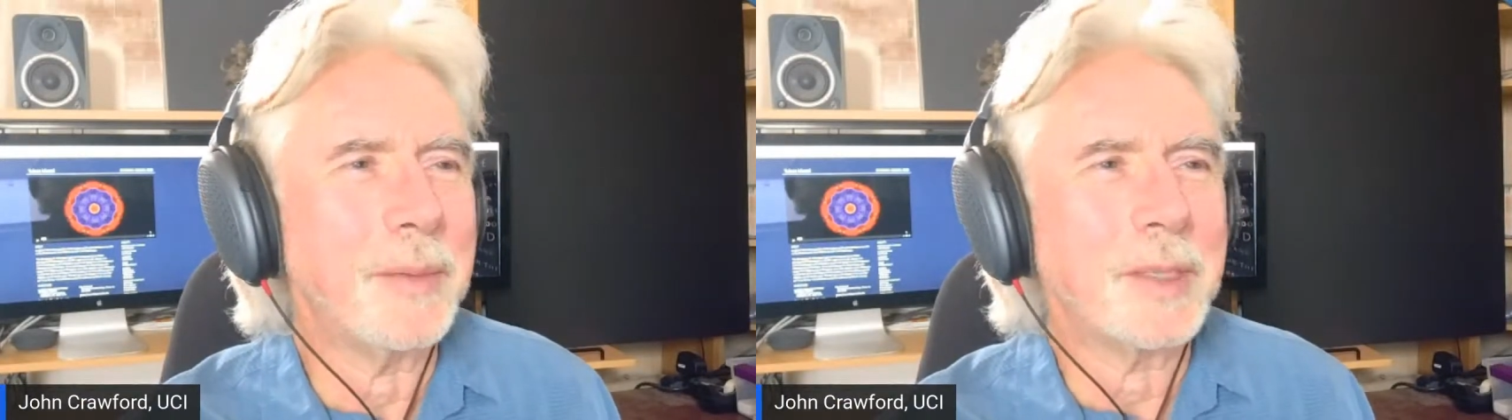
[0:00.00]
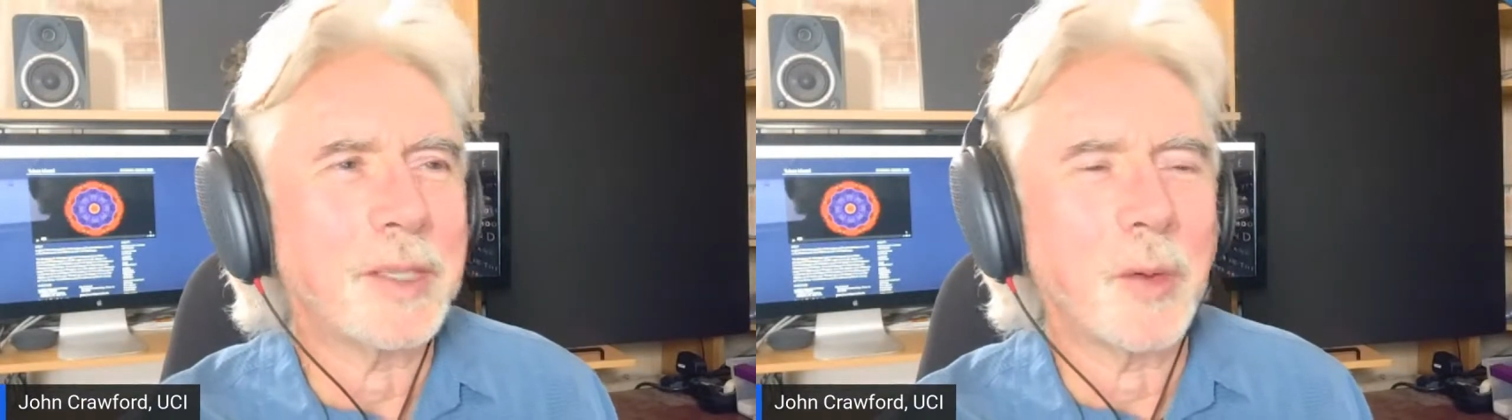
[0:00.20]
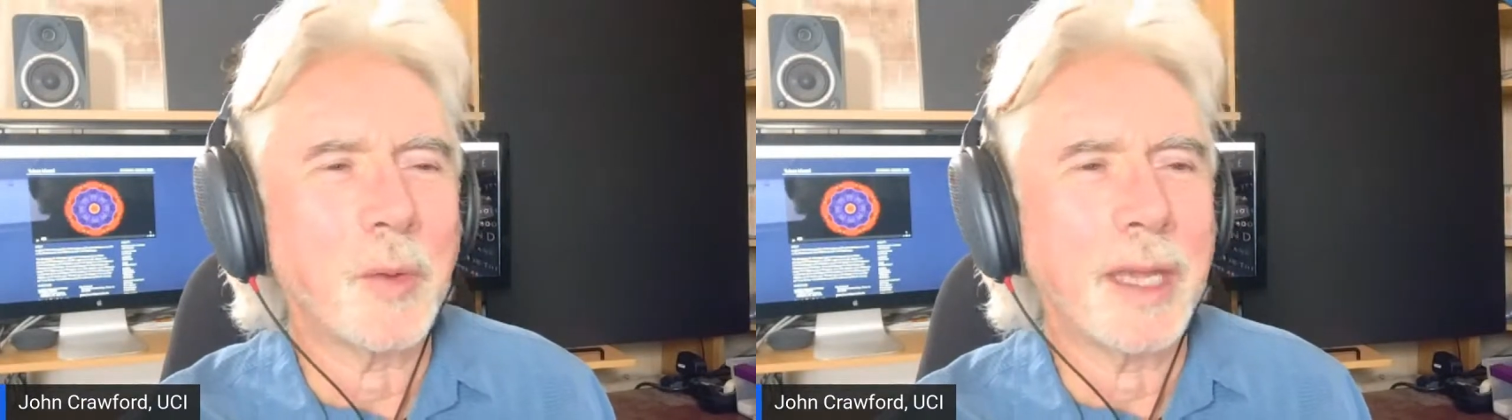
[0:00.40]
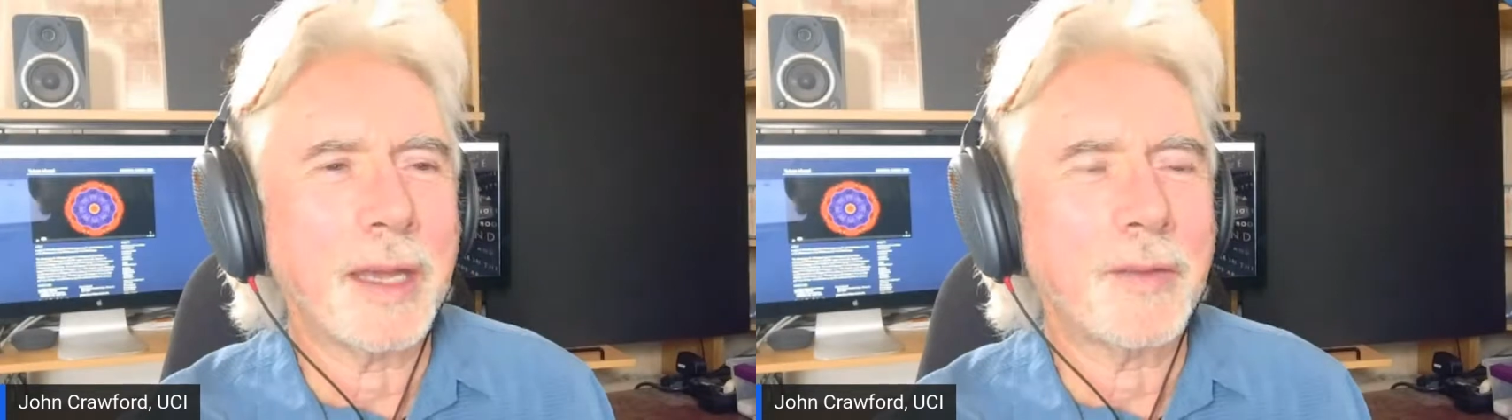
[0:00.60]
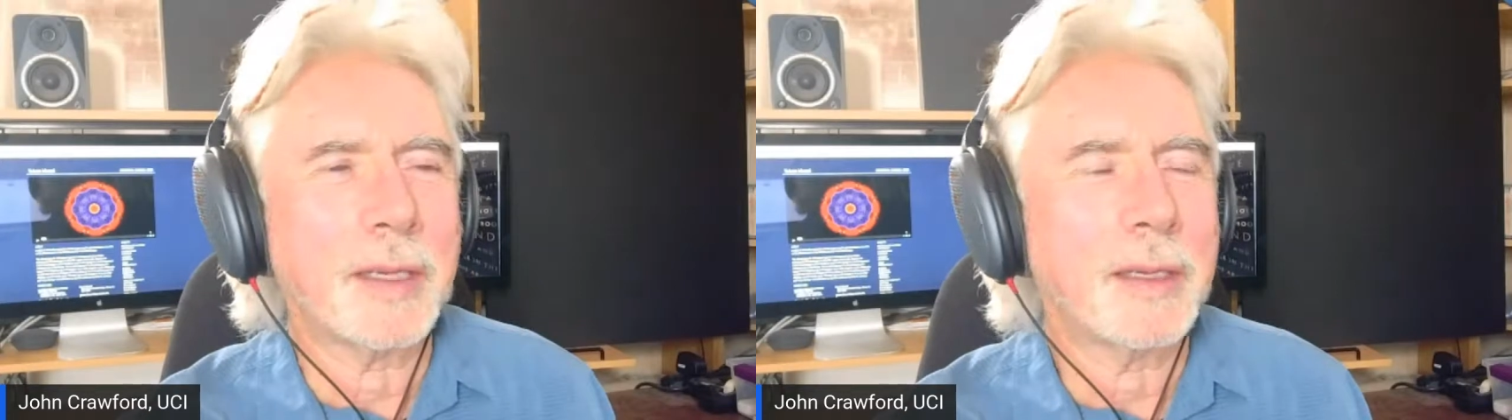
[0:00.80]
So we
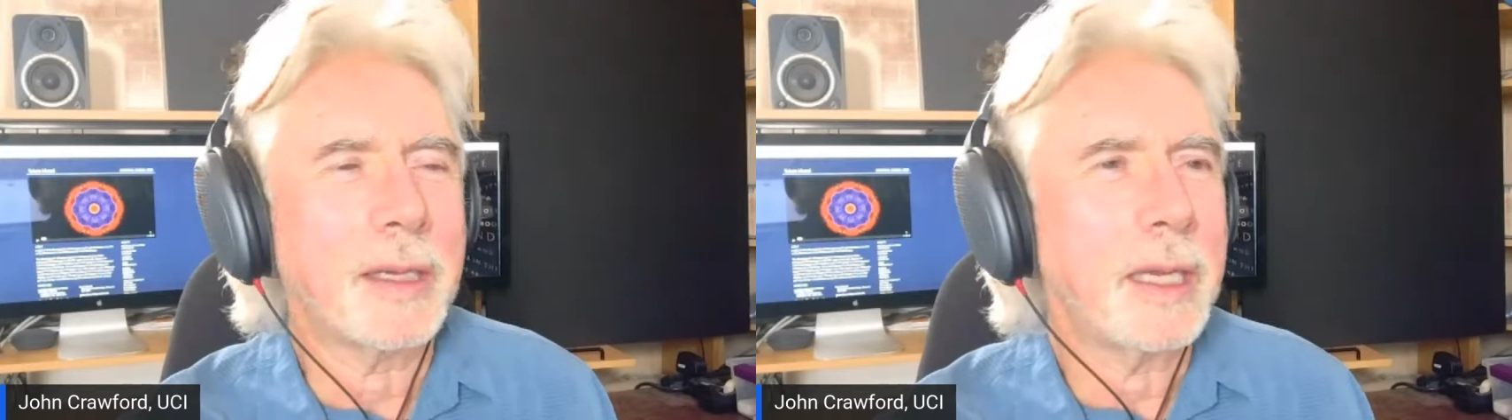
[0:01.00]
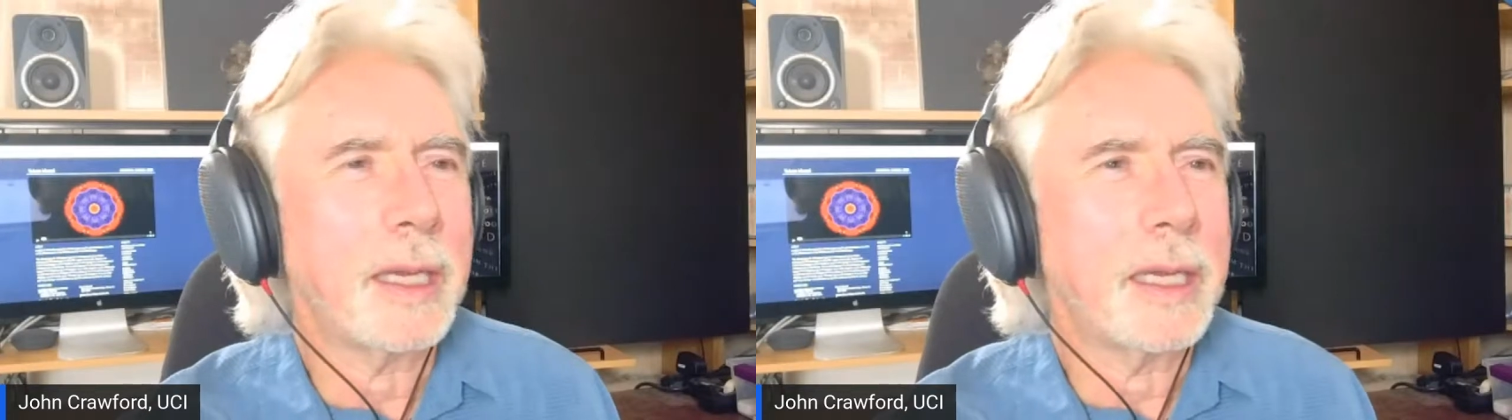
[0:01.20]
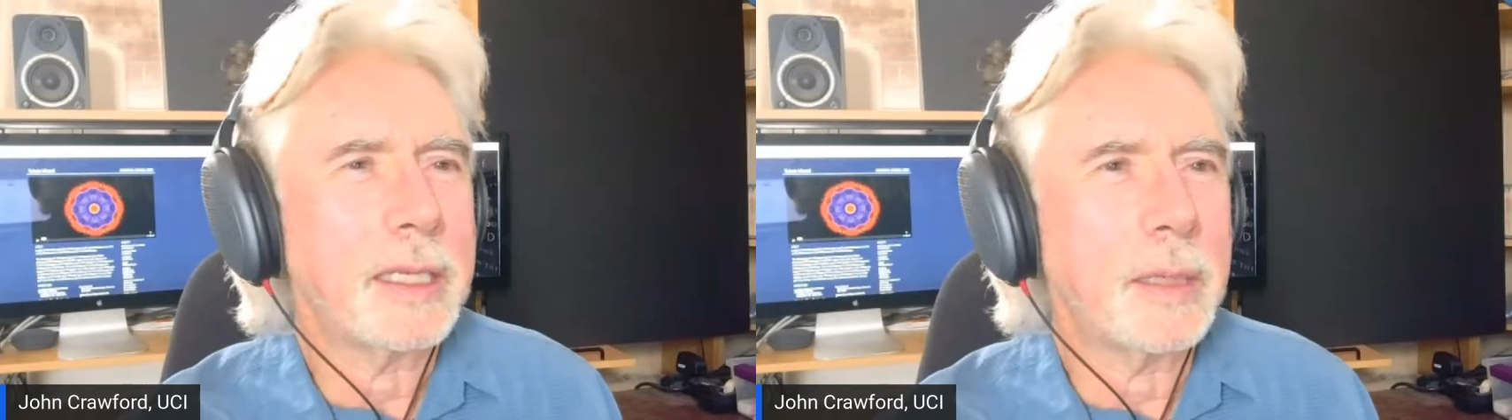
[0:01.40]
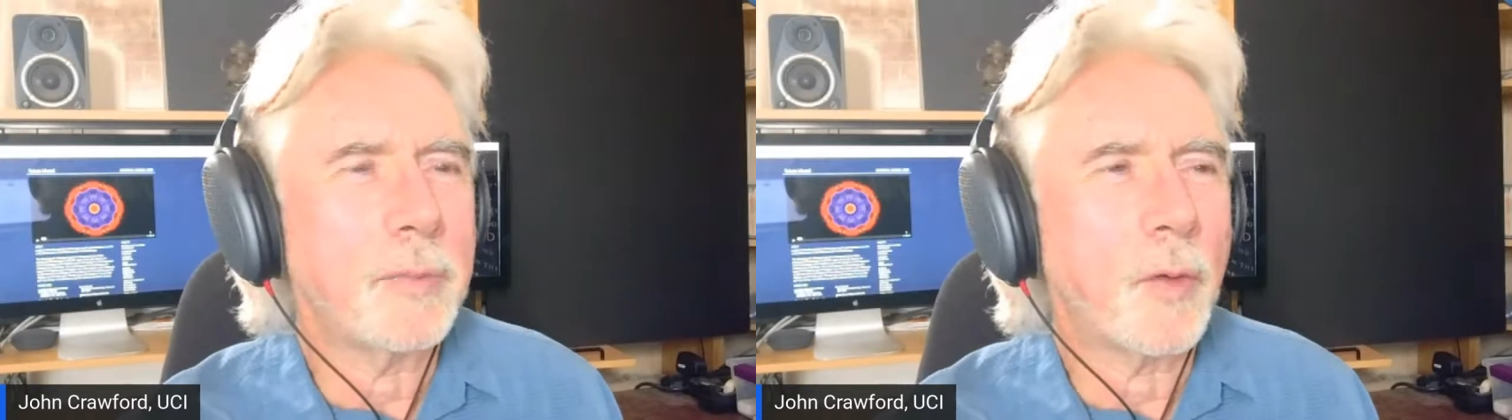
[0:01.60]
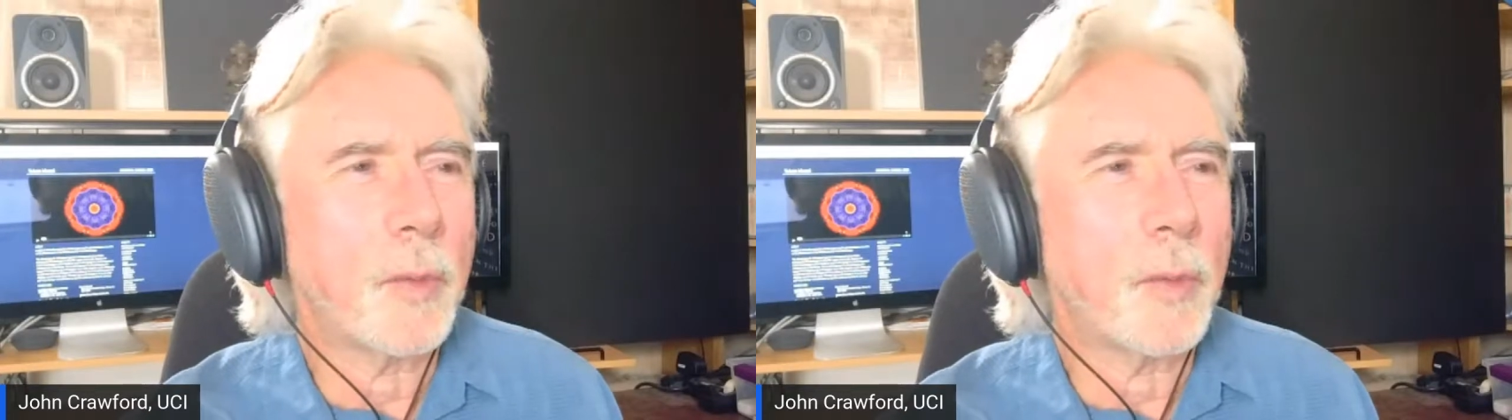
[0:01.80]
have a team for